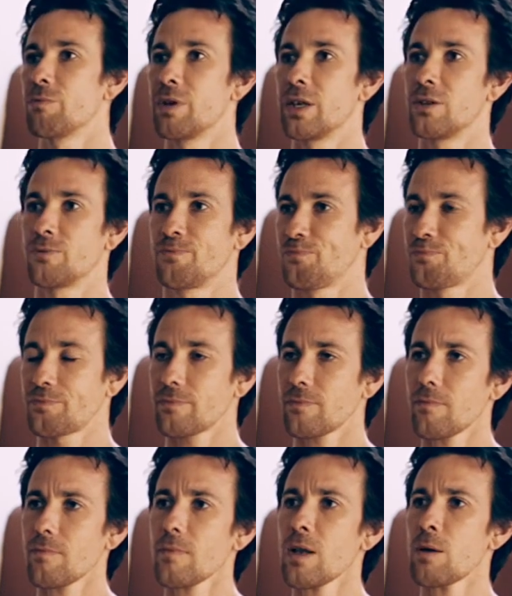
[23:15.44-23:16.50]
is
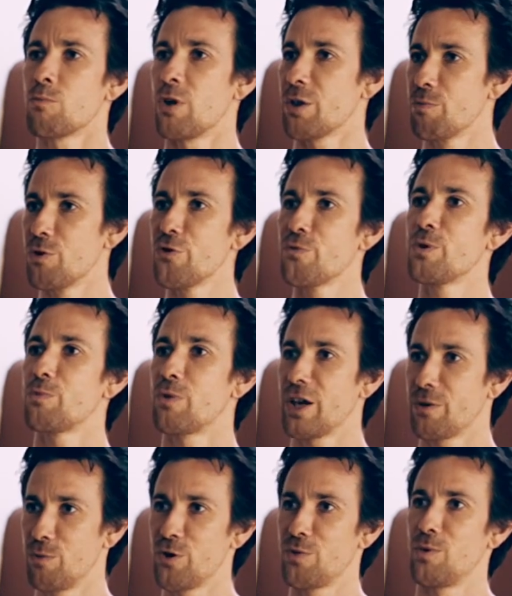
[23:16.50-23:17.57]
breath movement,
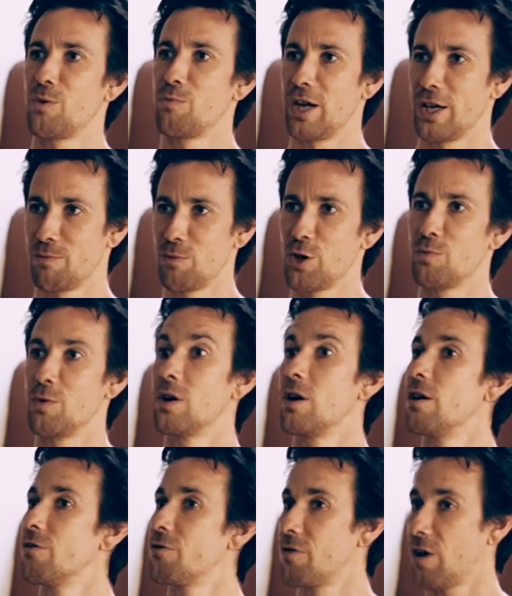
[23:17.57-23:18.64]
breath movement, breath movement,
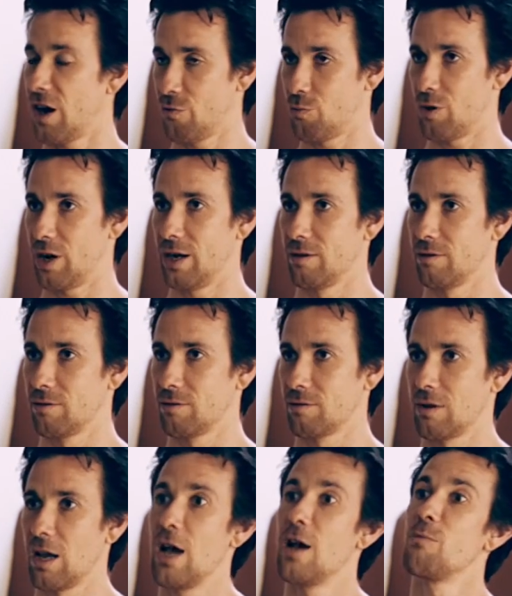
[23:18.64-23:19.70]
5 breaths.
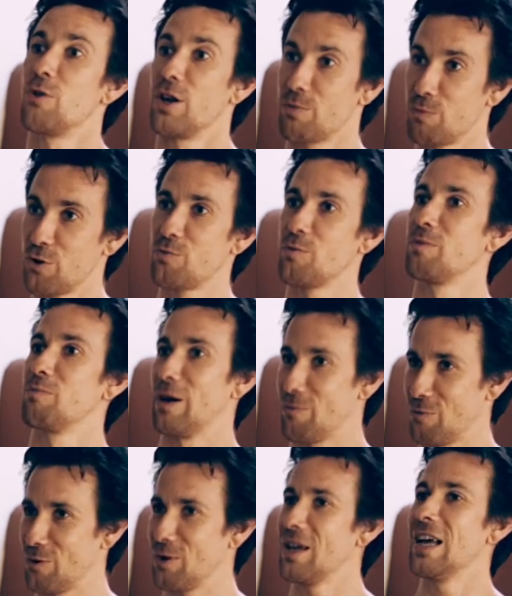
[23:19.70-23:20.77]
Breath movement, breath
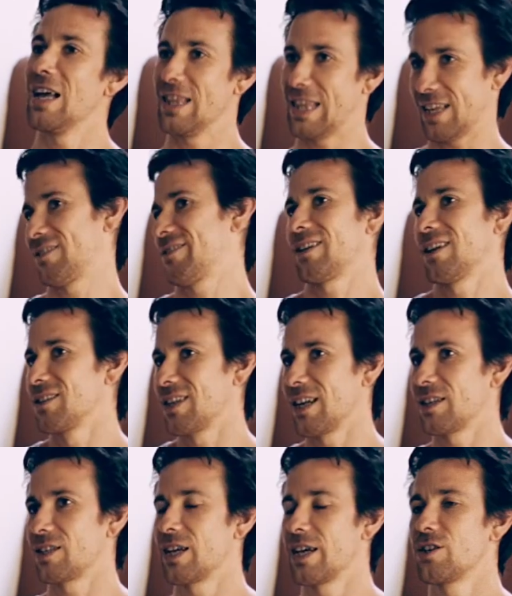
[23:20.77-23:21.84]
movement. That's sun
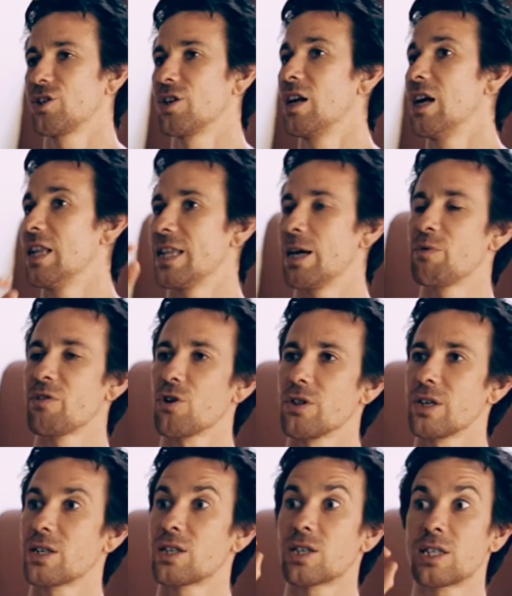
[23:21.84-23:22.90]
salutation. Yeah. Then we've
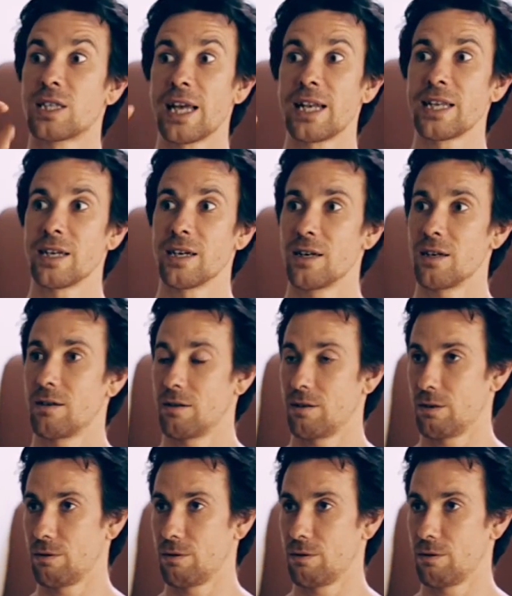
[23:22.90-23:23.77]
got this steadier